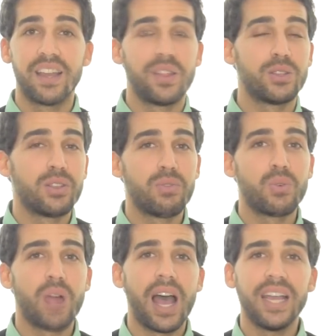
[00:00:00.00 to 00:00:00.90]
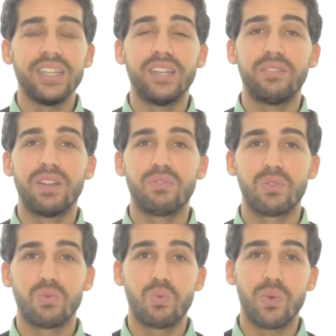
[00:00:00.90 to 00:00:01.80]
There's a variety of
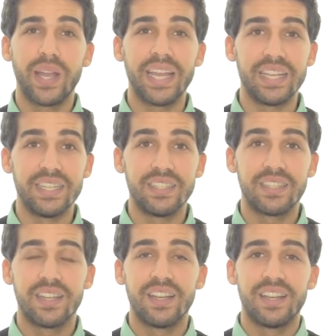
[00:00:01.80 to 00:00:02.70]
different ways